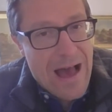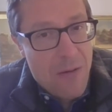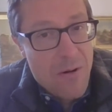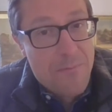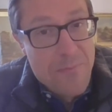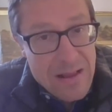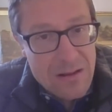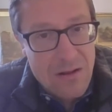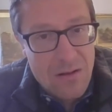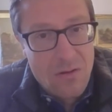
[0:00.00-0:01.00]
our
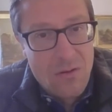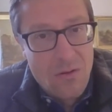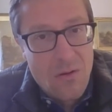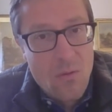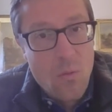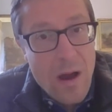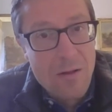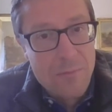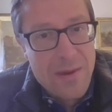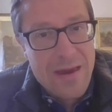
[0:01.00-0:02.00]
mental
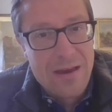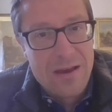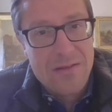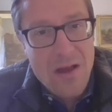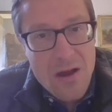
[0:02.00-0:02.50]
well-being can